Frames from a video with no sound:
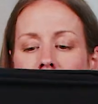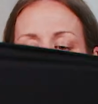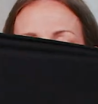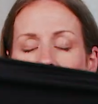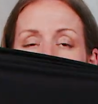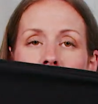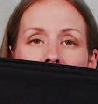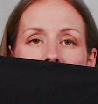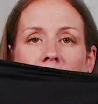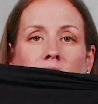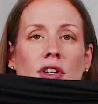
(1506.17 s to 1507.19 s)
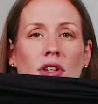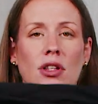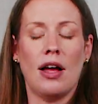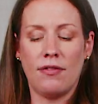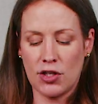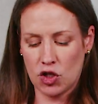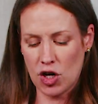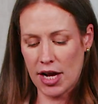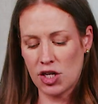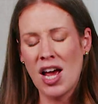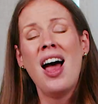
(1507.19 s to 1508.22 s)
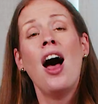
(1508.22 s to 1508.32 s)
love the material, love the stretch.